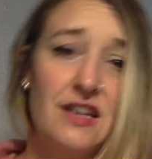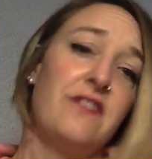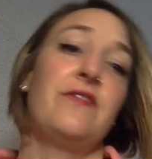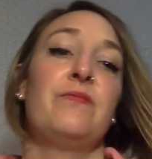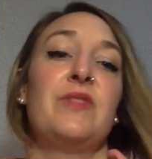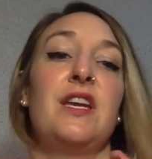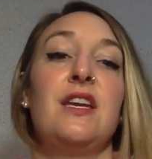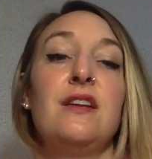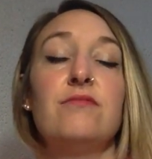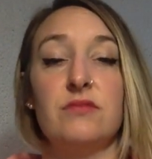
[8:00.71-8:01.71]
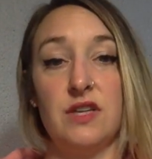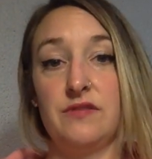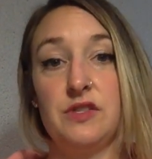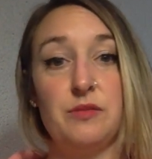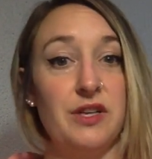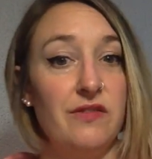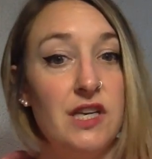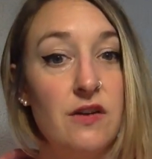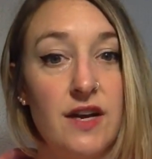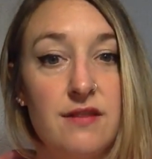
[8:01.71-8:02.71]
if he loves to play
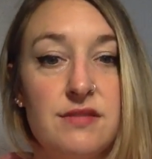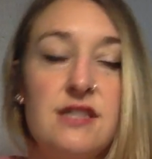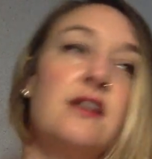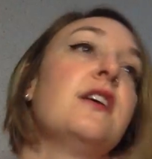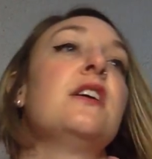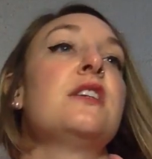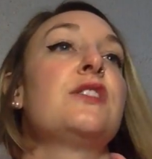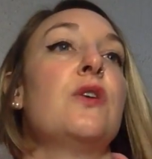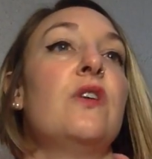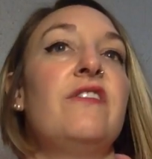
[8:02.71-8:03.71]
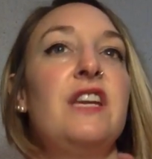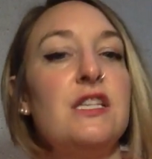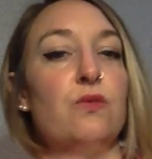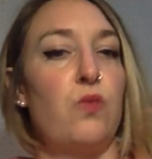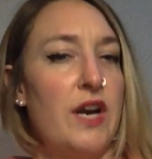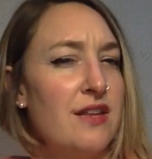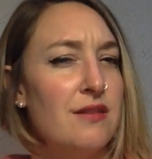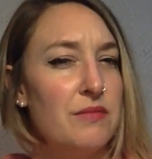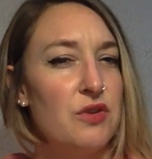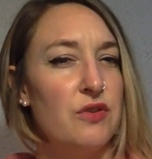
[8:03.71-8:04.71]
video games. So if he's right in
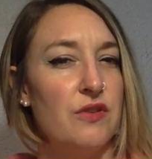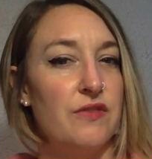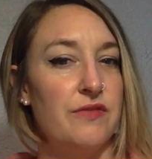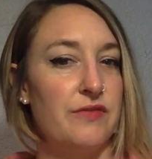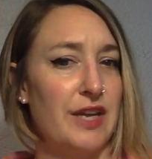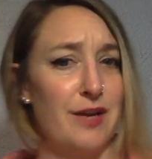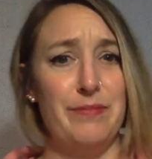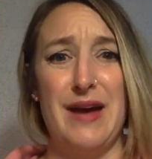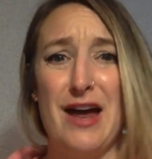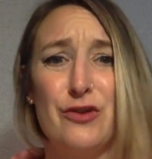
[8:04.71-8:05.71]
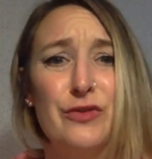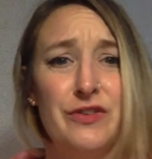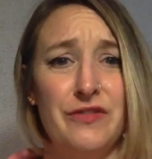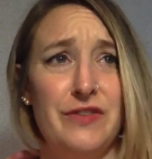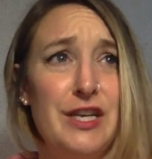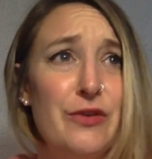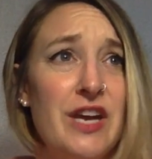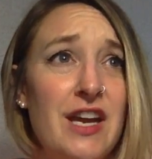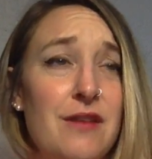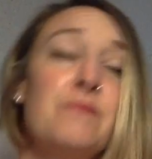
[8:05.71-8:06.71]
the middle of like a battle in a video
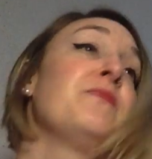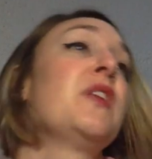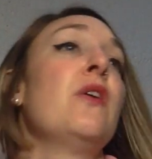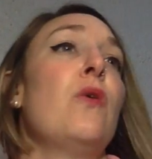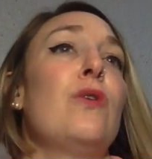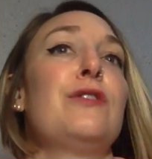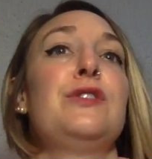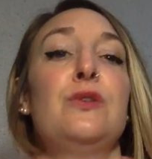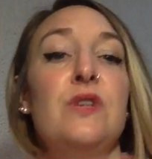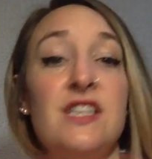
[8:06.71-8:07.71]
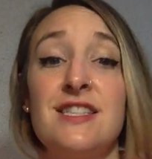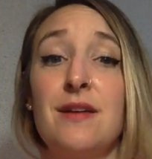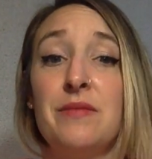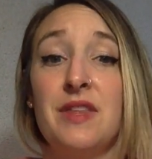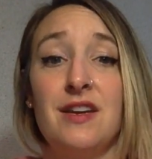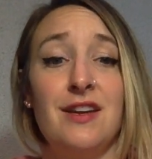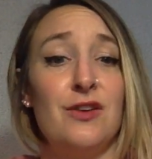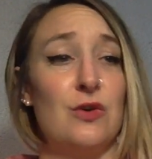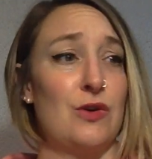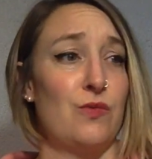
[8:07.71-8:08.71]
game or doing something
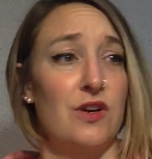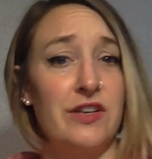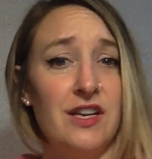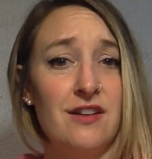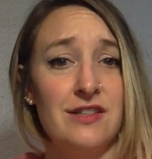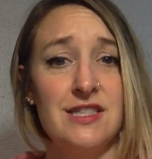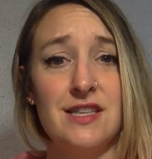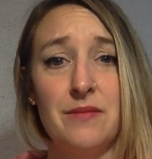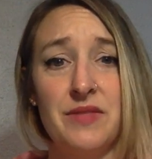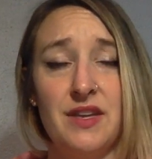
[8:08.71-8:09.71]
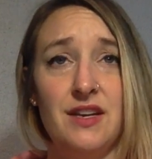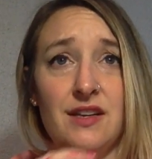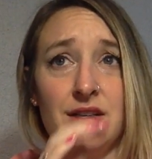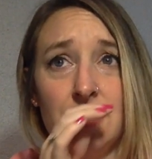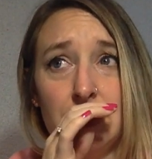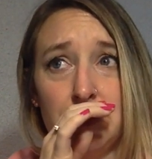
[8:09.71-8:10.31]
or working on something,